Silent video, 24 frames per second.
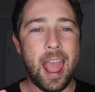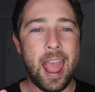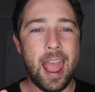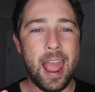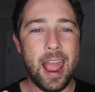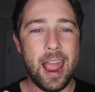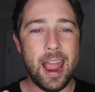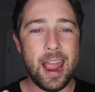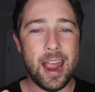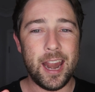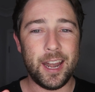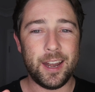
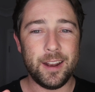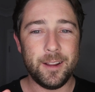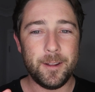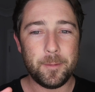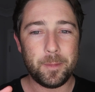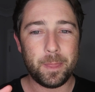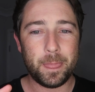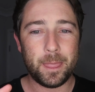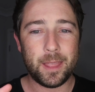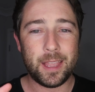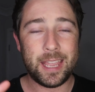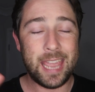And
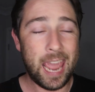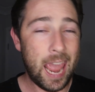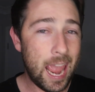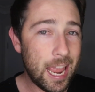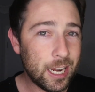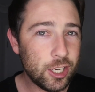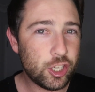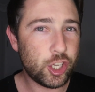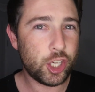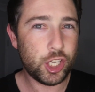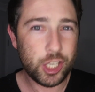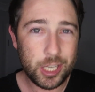
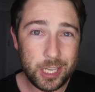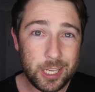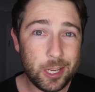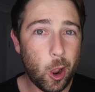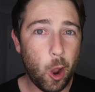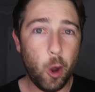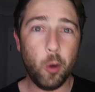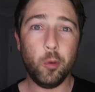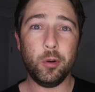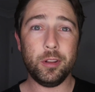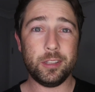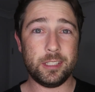can she
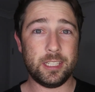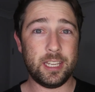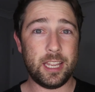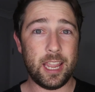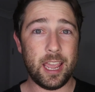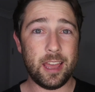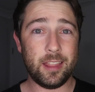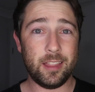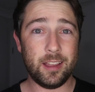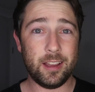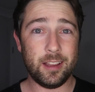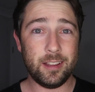hold it
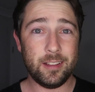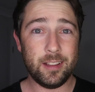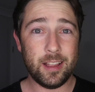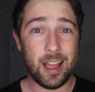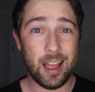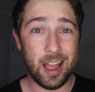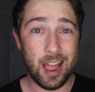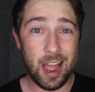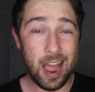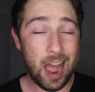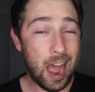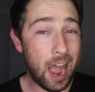together?
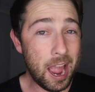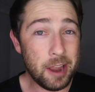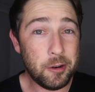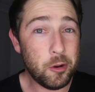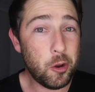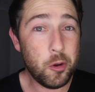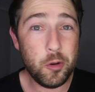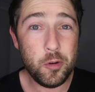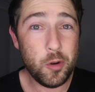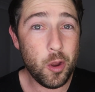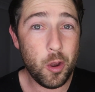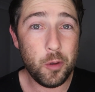I
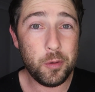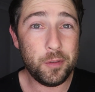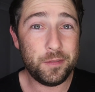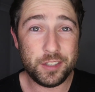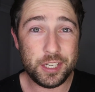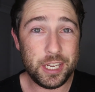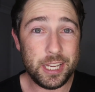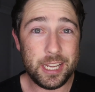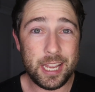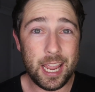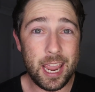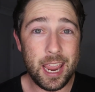don't know
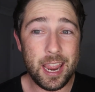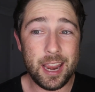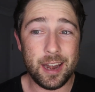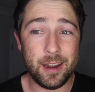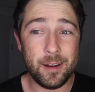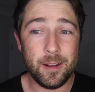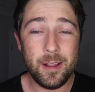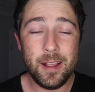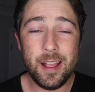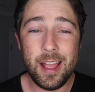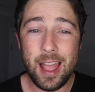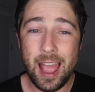if she
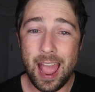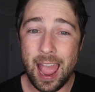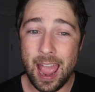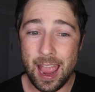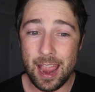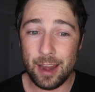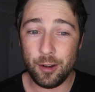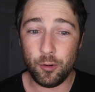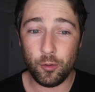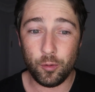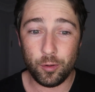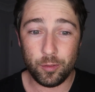can.
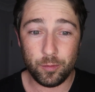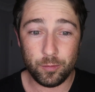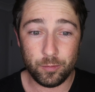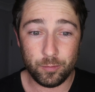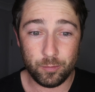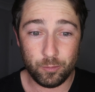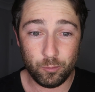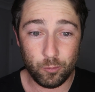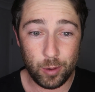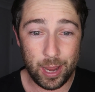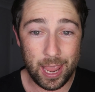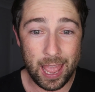And
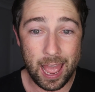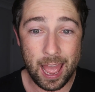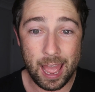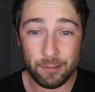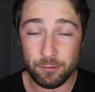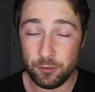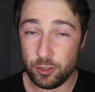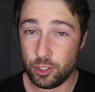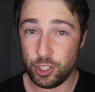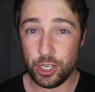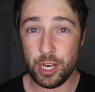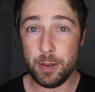we
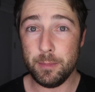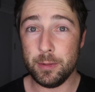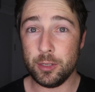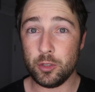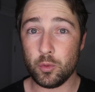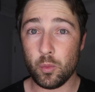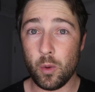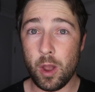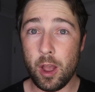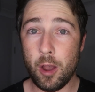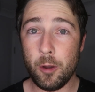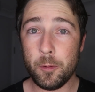have Jim
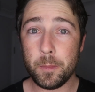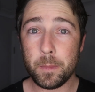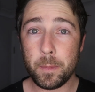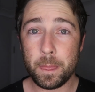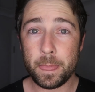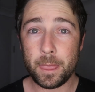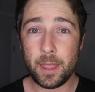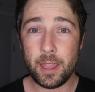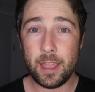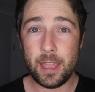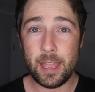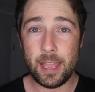as well.
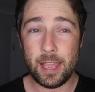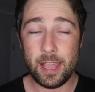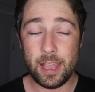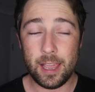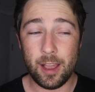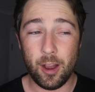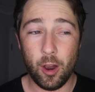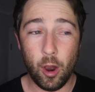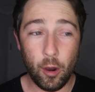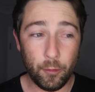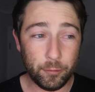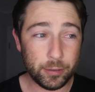
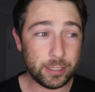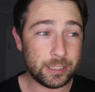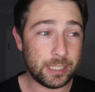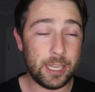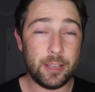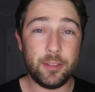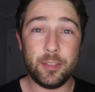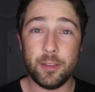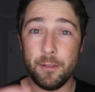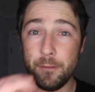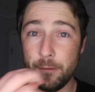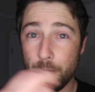
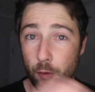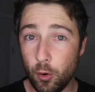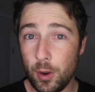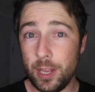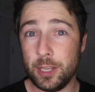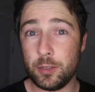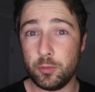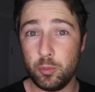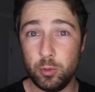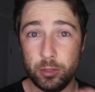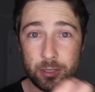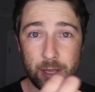Obviously, the
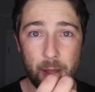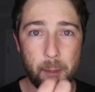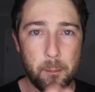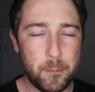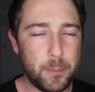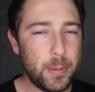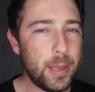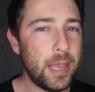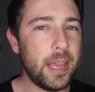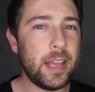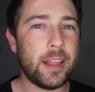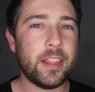voice was the
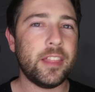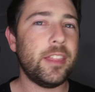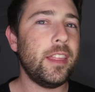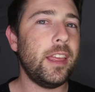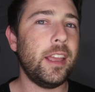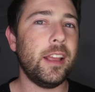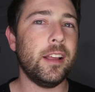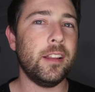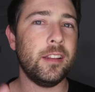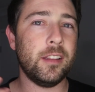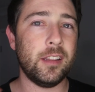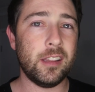big
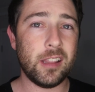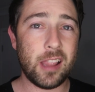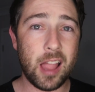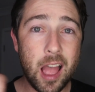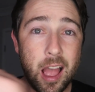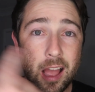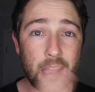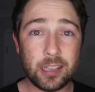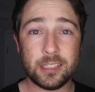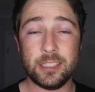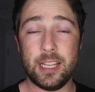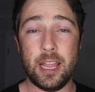thing
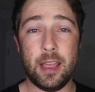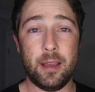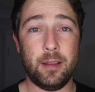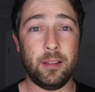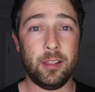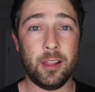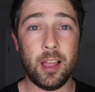last